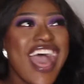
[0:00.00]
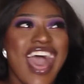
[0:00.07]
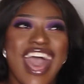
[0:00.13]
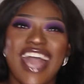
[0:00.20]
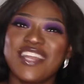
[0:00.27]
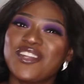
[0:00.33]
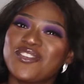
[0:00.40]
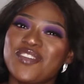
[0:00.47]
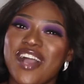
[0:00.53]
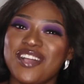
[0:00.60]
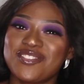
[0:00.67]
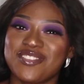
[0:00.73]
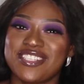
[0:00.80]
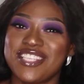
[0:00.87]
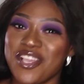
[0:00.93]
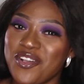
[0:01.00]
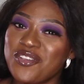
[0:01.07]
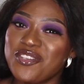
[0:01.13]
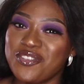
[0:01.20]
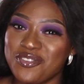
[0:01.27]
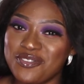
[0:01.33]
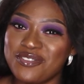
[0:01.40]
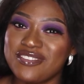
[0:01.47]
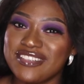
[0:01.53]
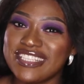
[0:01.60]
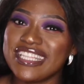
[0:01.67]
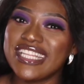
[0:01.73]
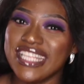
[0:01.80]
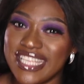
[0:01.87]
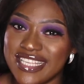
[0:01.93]
I don't know how to tell you
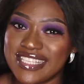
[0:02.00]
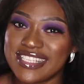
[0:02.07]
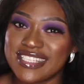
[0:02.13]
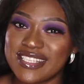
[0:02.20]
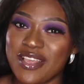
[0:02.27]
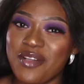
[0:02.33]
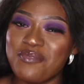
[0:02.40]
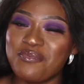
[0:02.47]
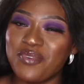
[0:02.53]
this,